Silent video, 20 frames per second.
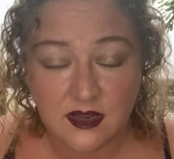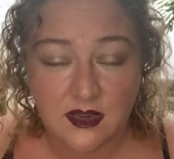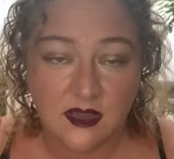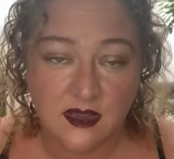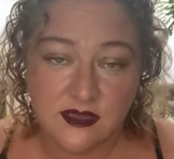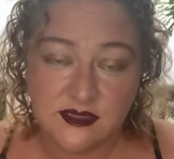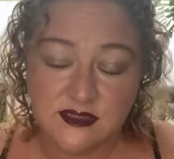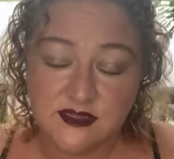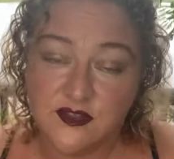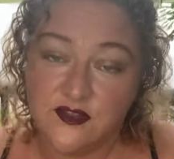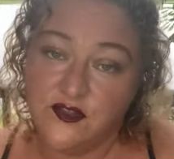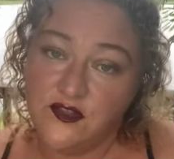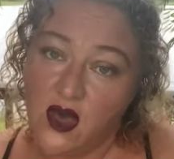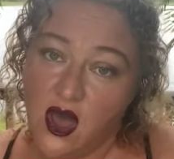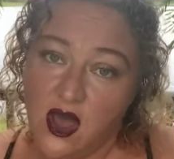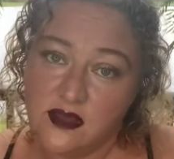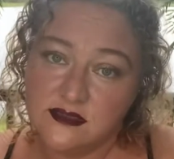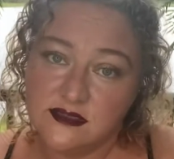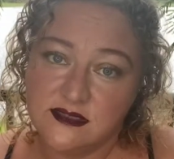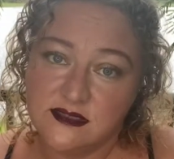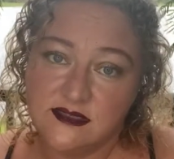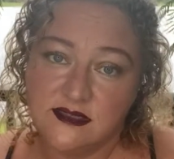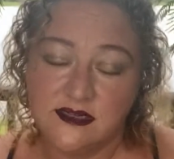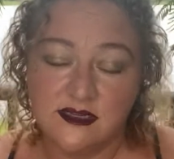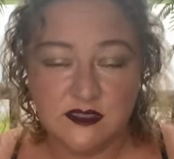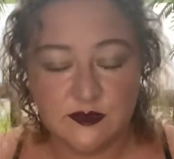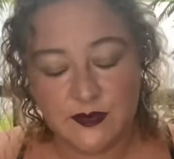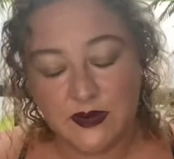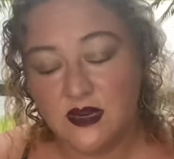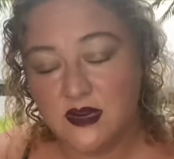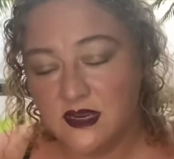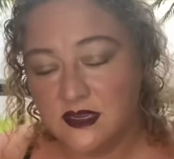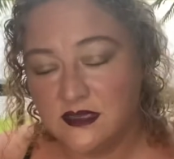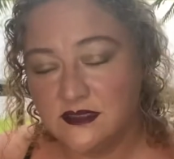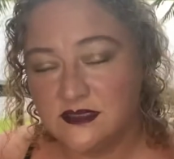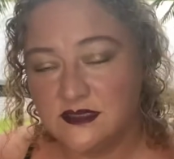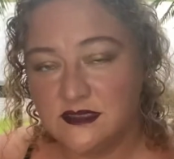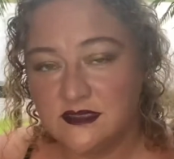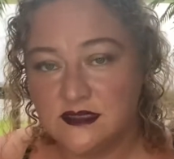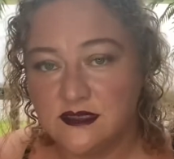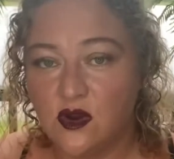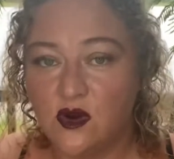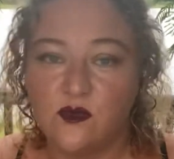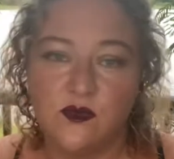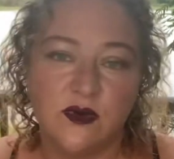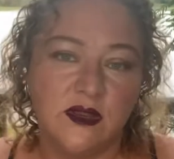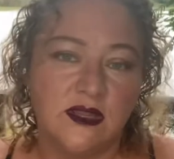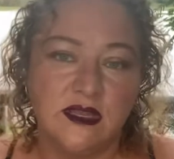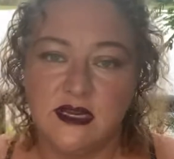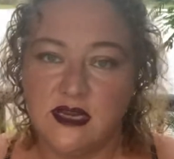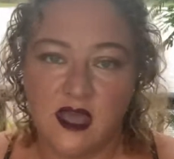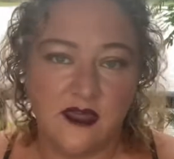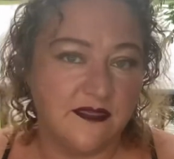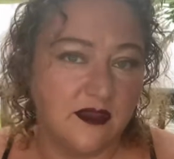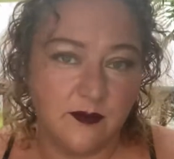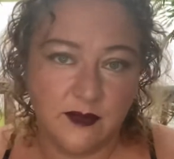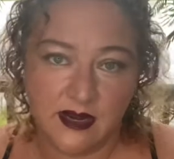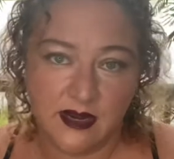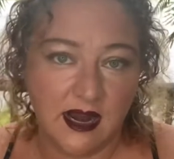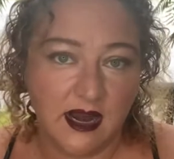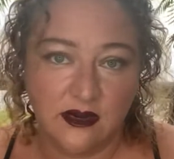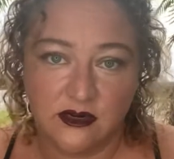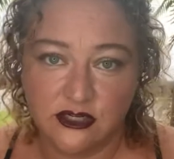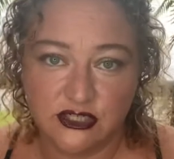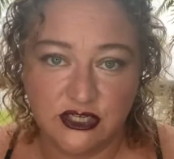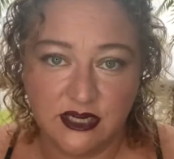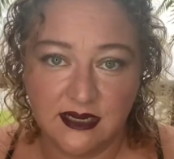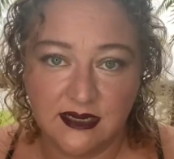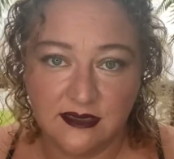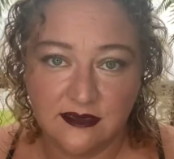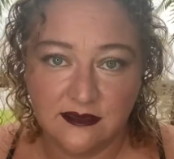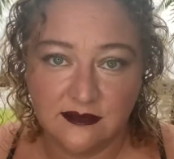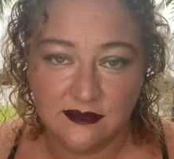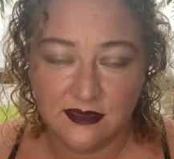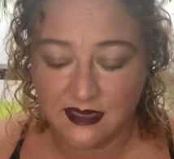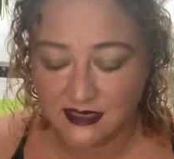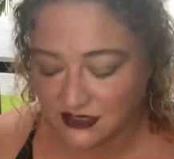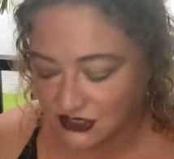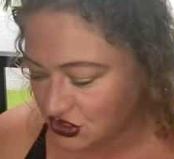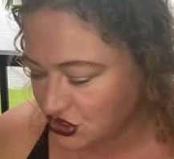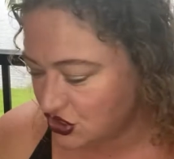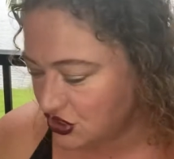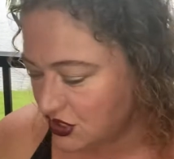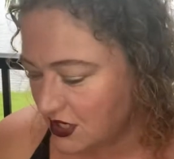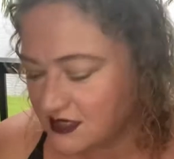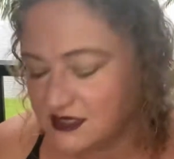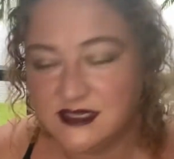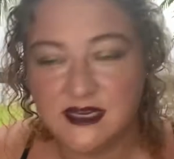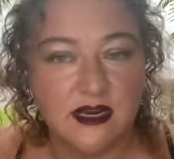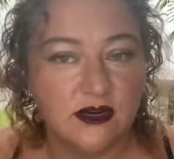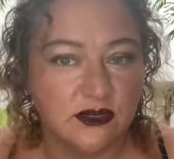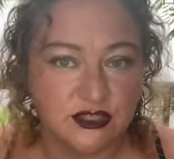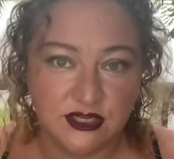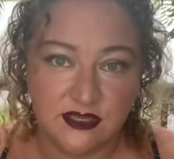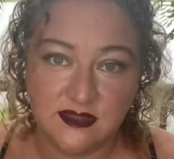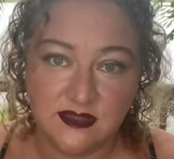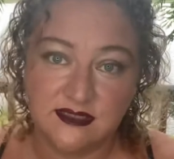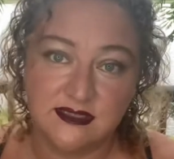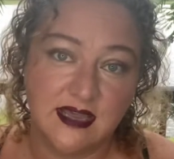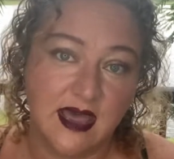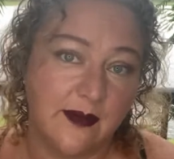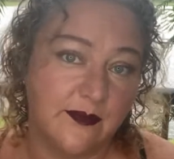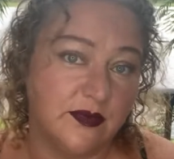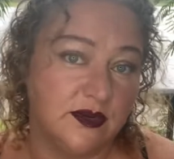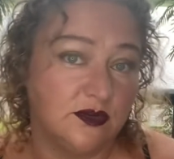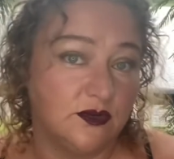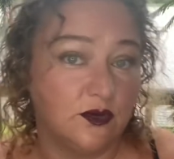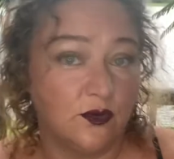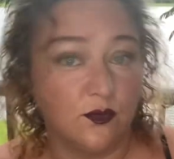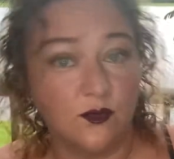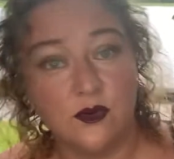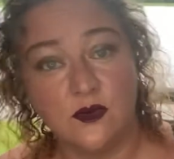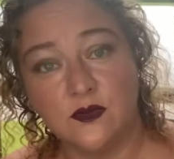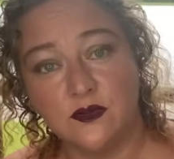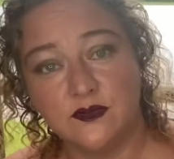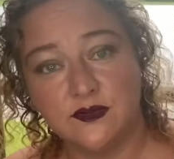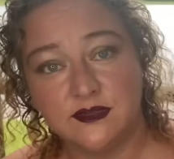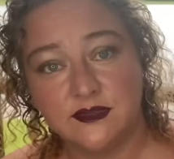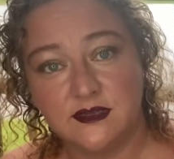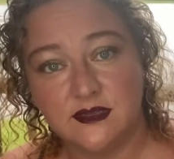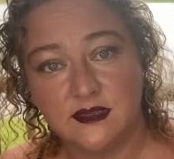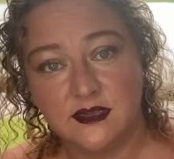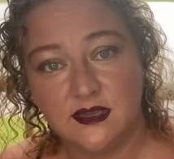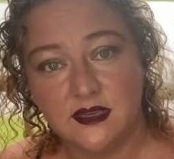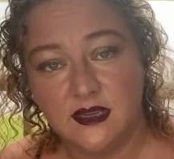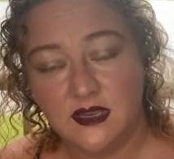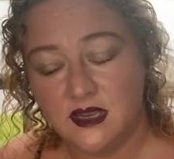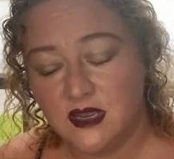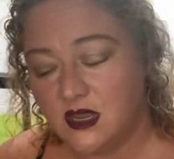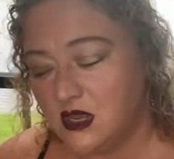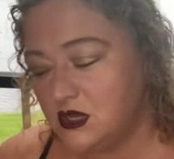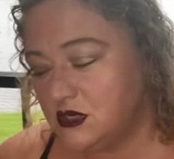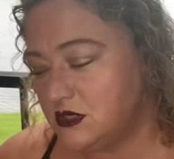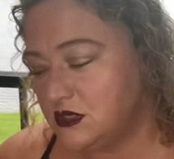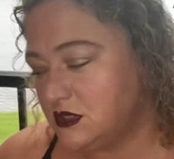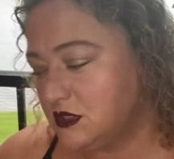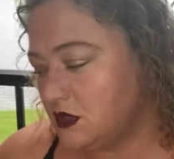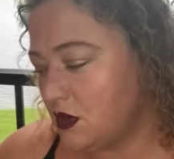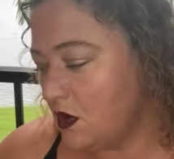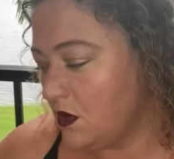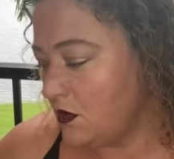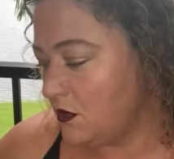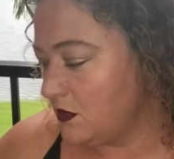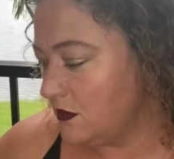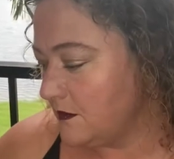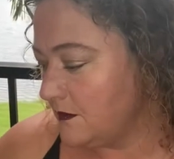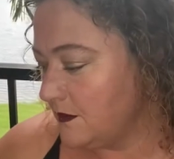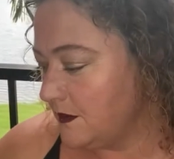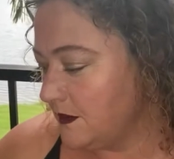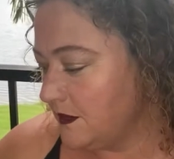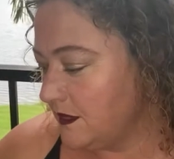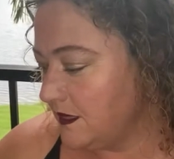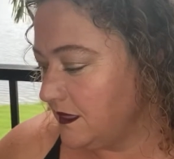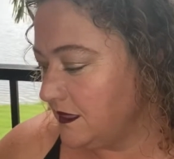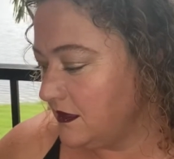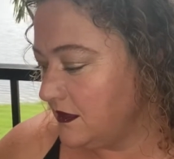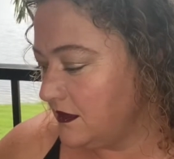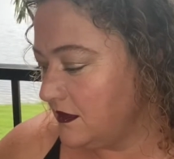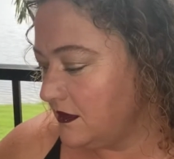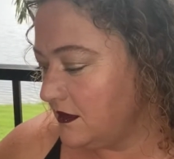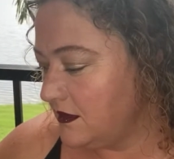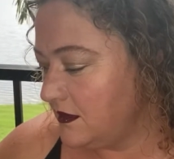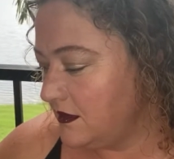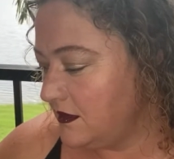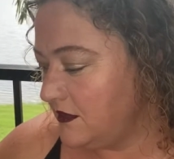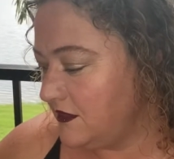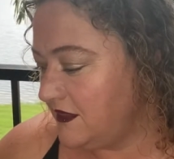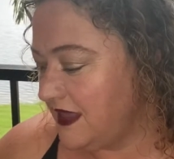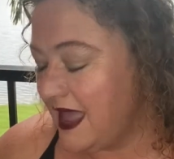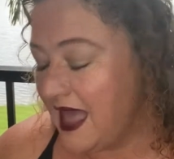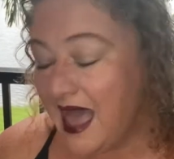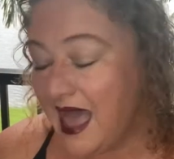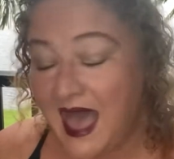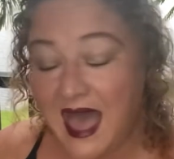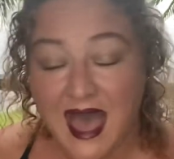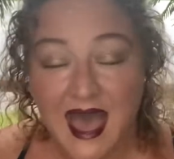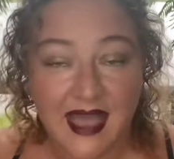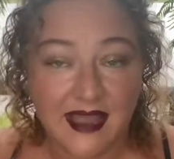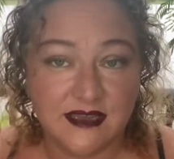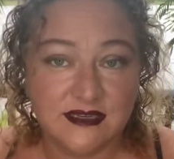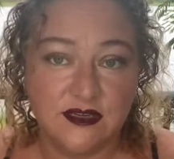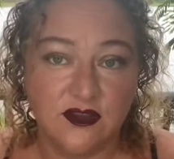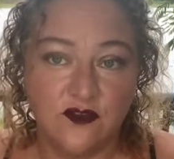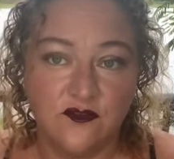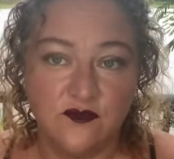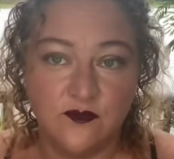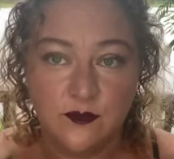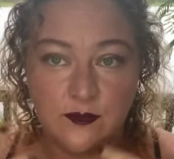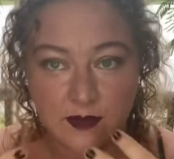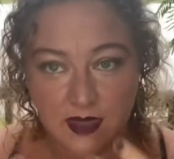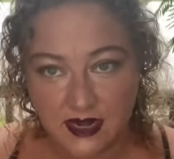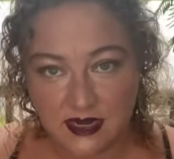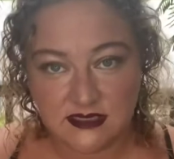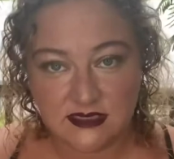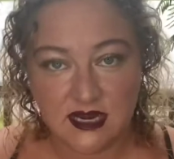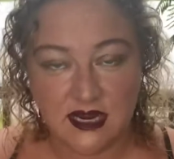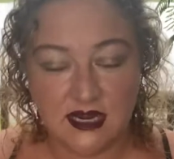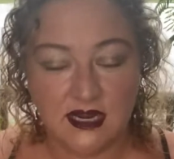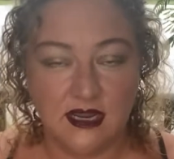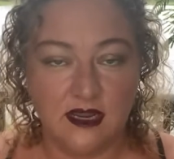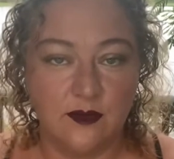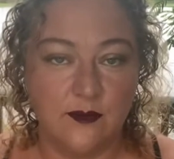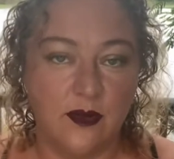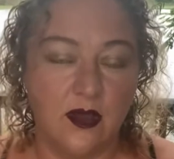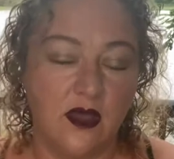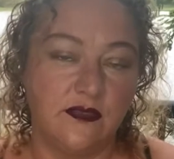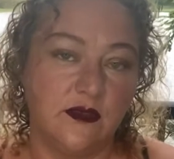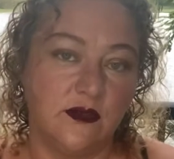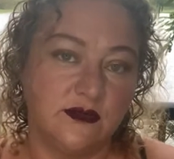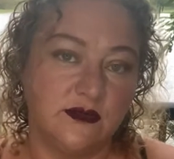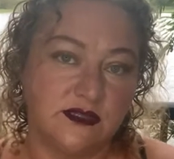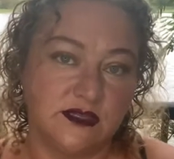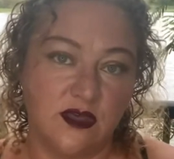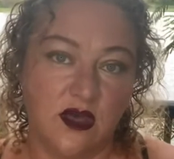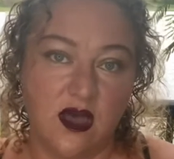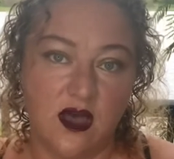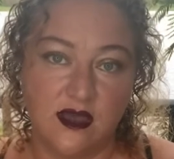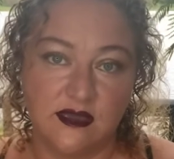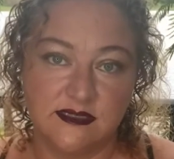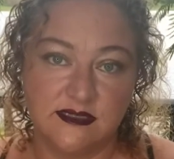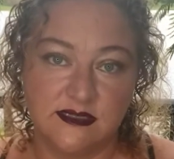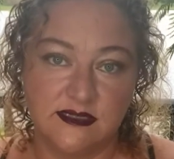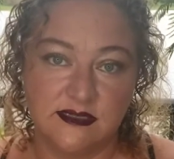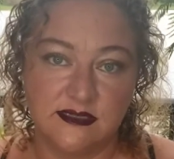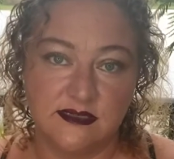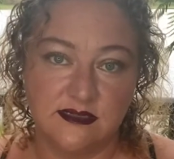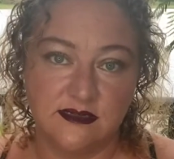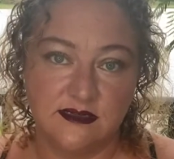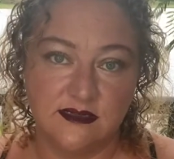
Because thoughts, experiences are really nothing but energy. It's just energy that's happened in your world. So the act of meditating upon those thoughts